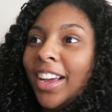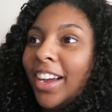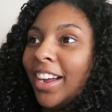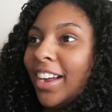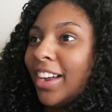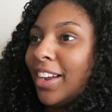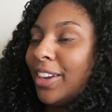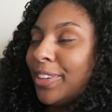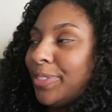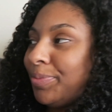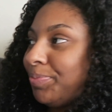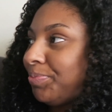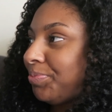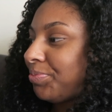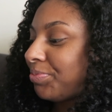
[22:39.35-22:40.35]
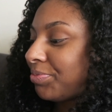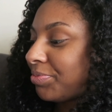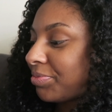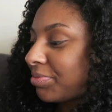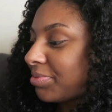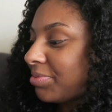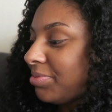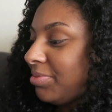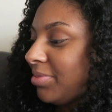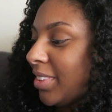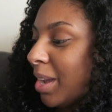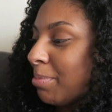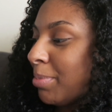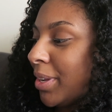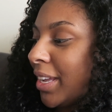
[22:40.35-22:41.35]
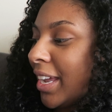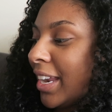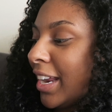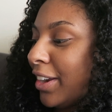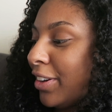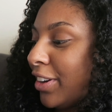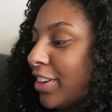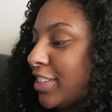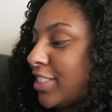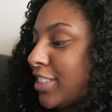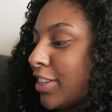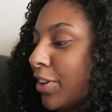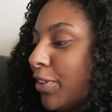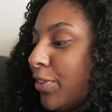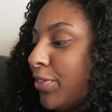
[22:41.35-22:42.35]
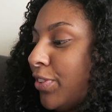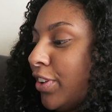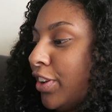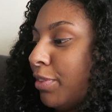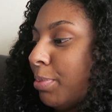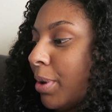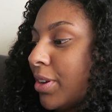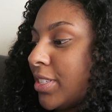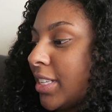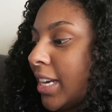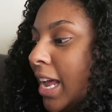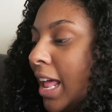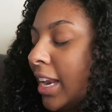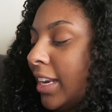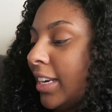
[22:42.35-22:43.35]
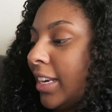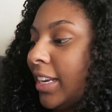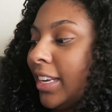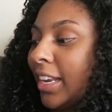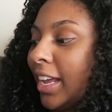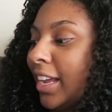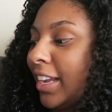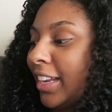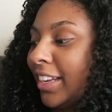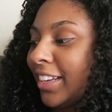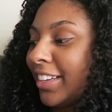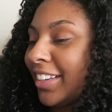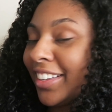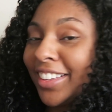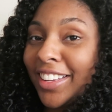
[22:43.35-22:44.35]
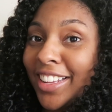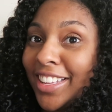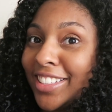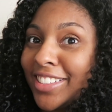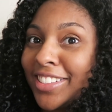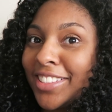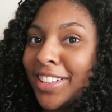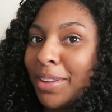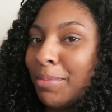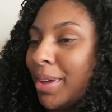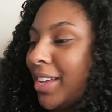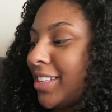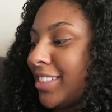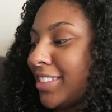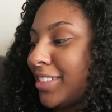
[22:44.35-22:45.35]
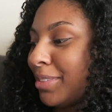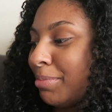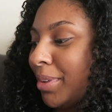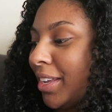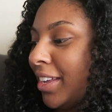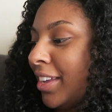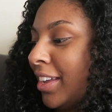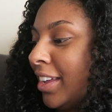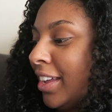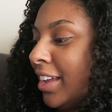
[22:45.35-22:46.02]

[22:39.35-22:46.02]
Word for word: But yeah, that girl is so full of personality. Like, it's amazing to me.